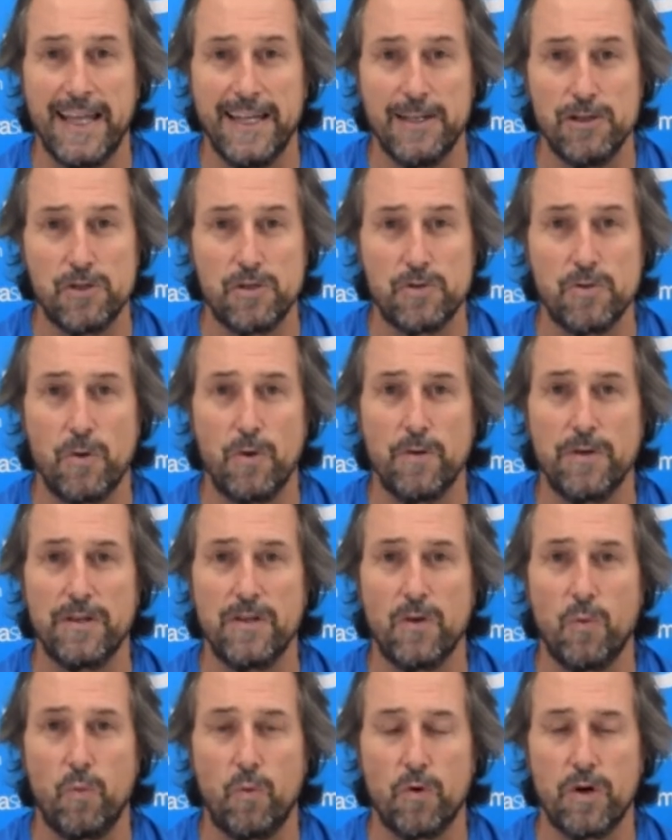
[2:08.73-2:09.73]
Ensure
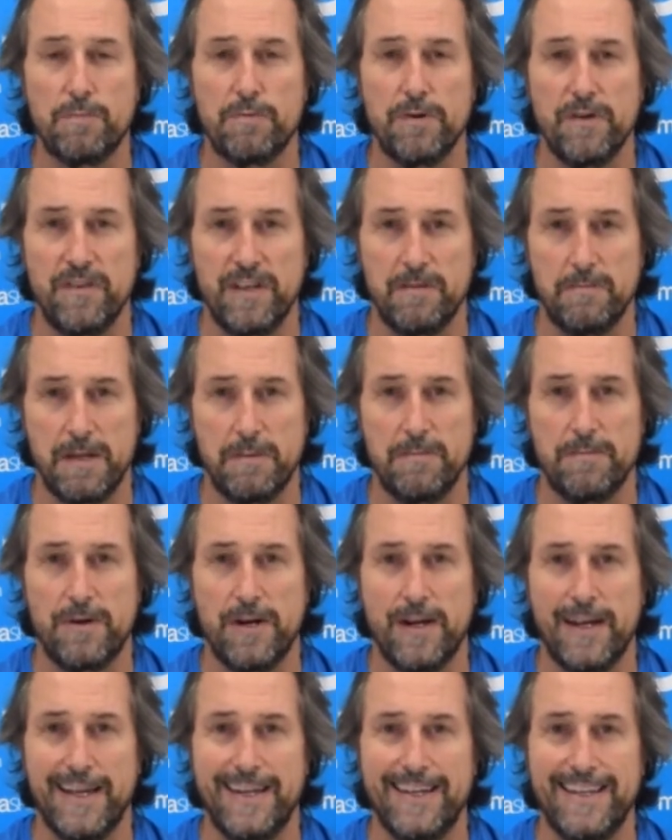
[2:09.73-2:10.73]
that the waterproofing
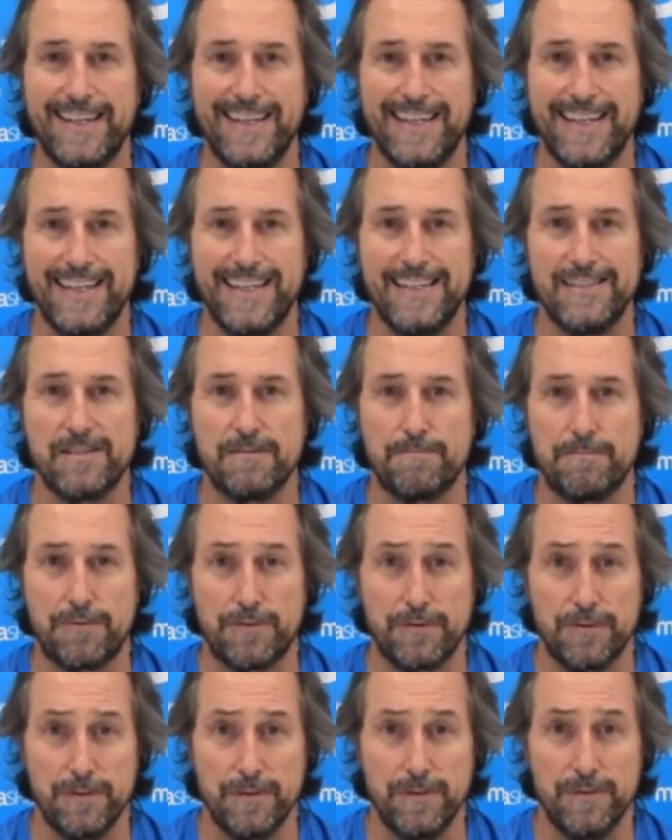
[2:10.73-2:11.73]
membrane is
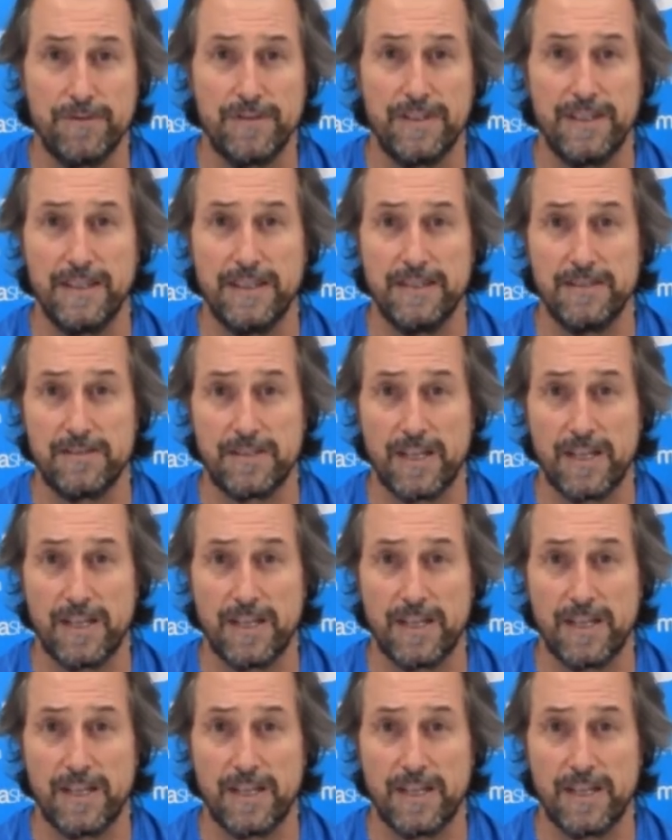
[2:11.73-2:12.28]
approved.